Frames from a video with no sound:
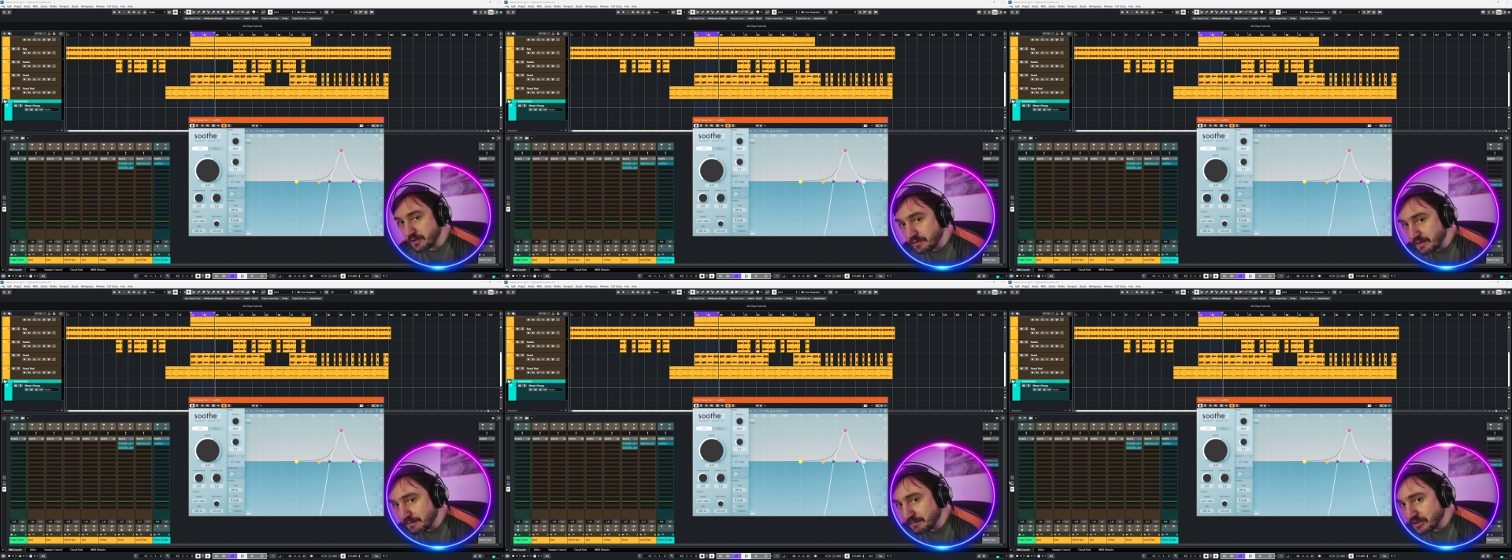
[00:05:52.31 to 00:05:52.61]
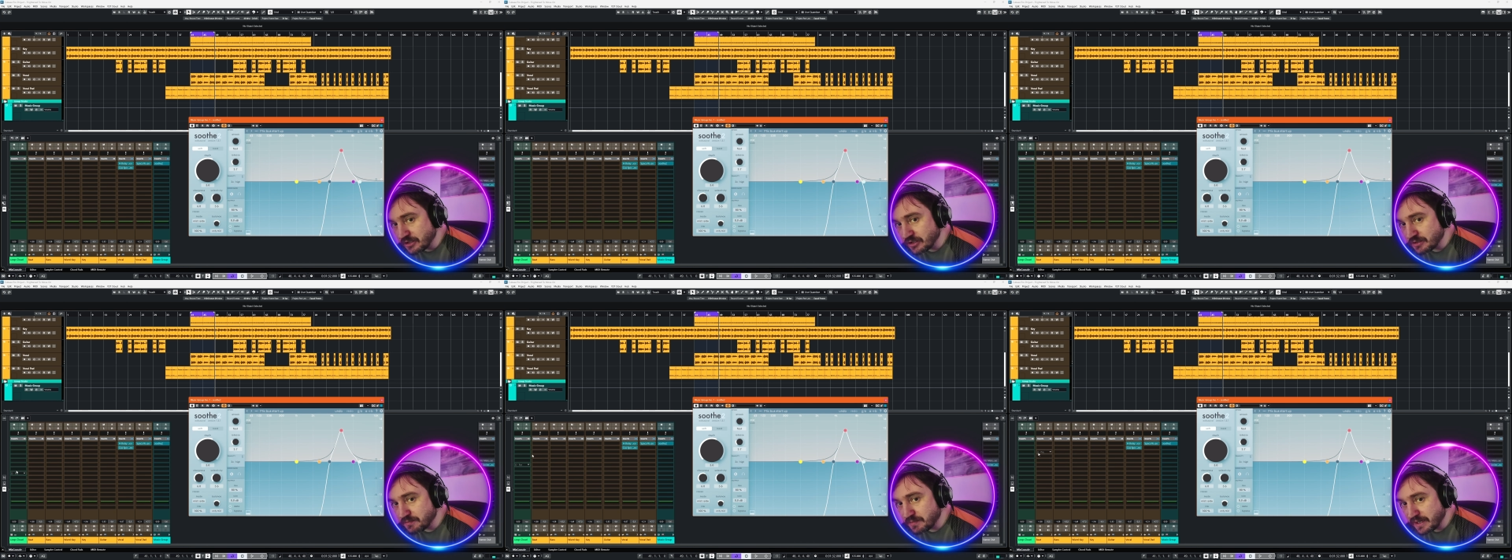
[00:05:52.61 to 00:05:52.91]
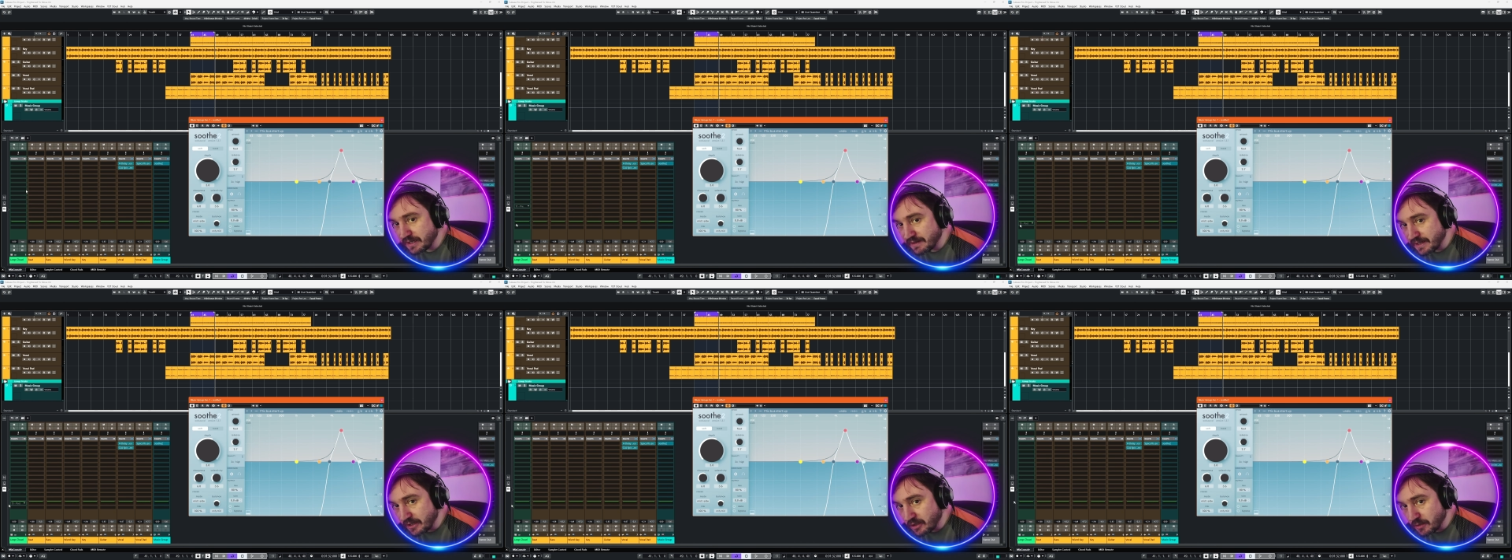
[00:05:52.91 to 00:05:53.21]
Let me just
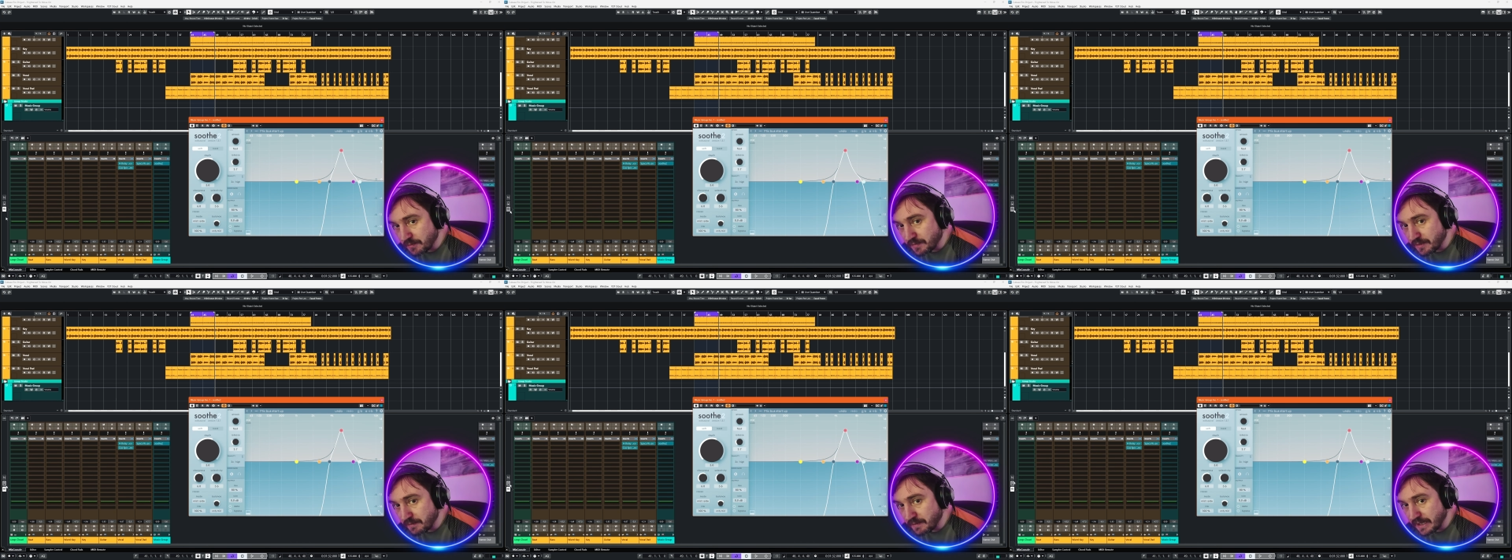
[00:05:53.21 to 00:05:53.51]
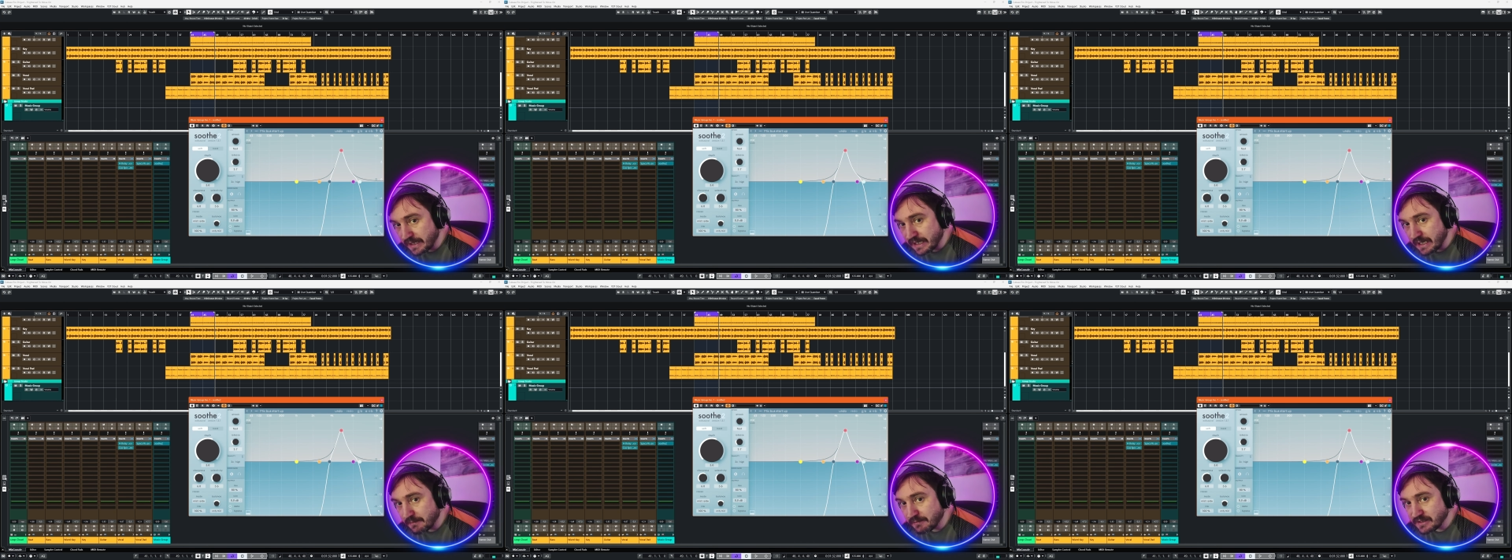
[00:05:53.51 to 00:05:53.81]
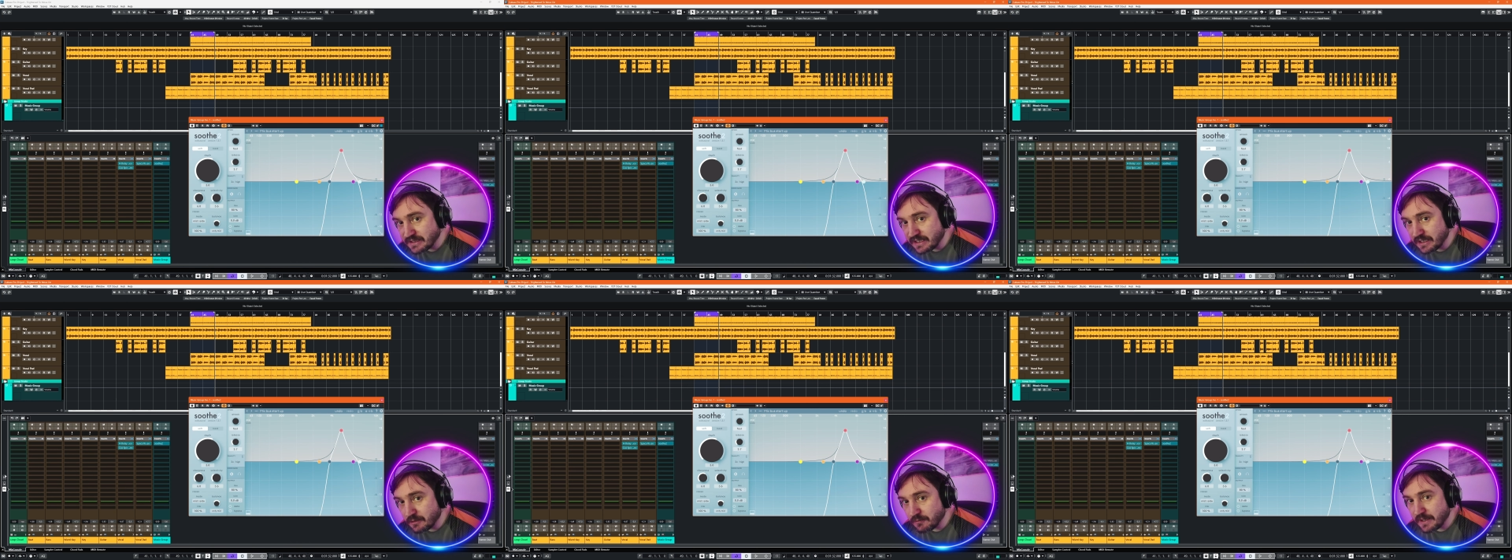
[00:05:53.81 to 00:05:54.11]
bring that up. My camera's
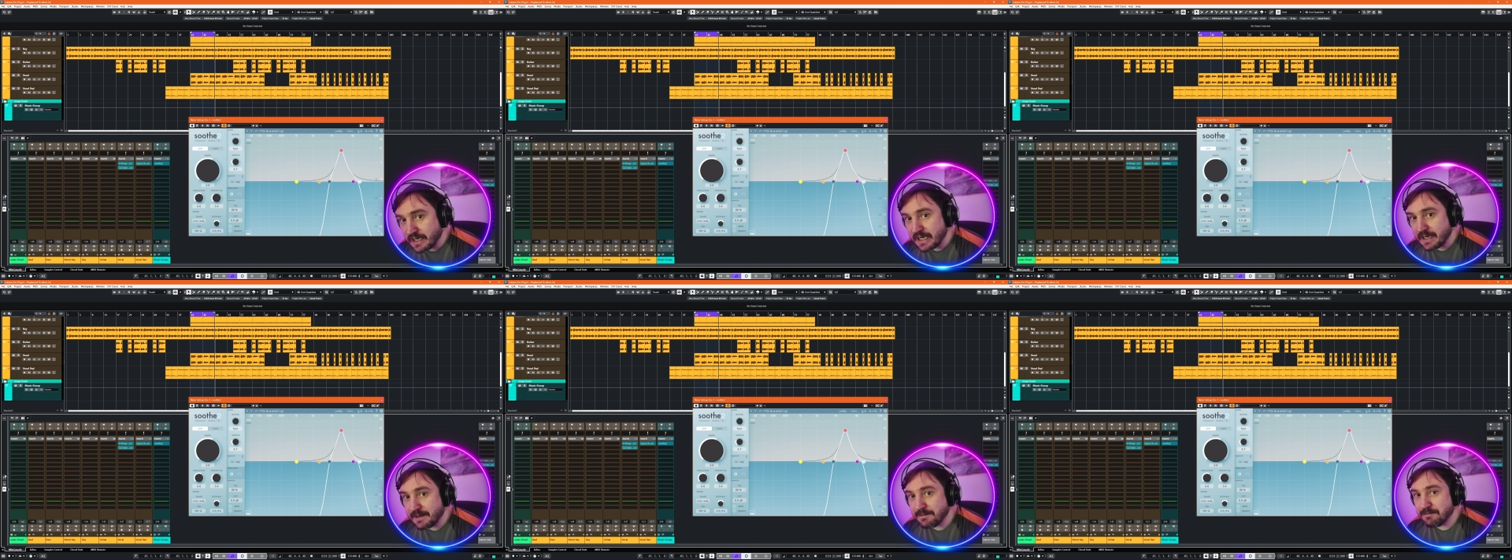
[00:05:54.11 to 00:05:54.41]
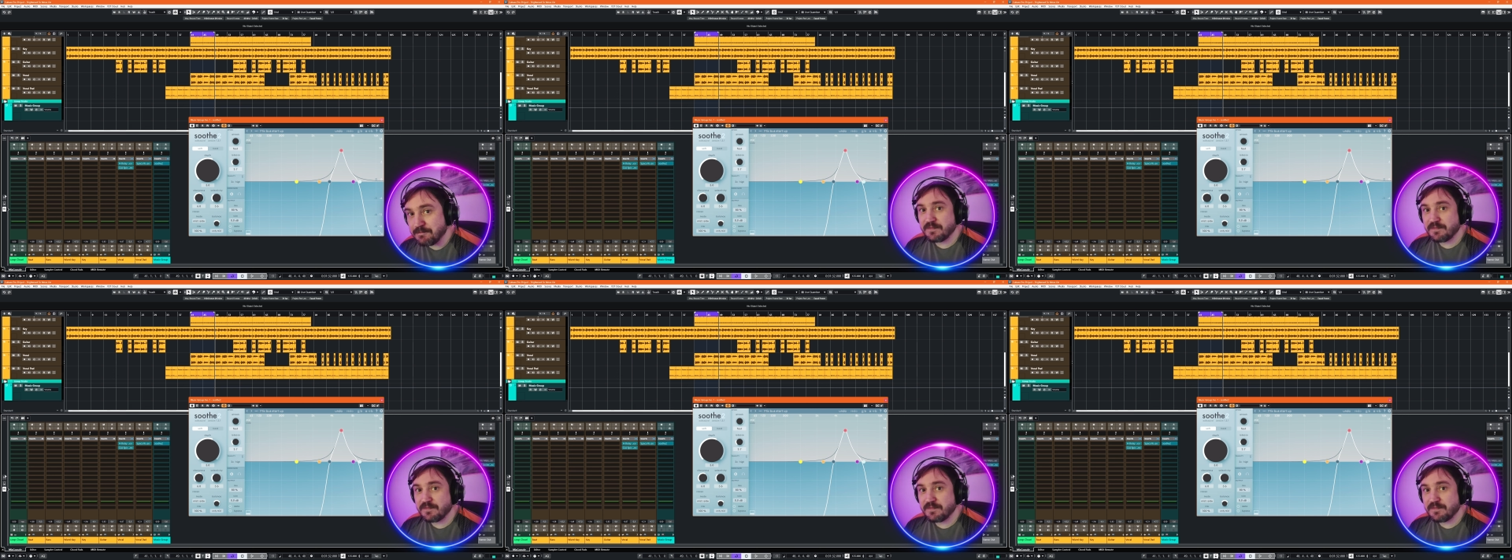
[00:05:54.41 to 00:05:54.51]
in the way.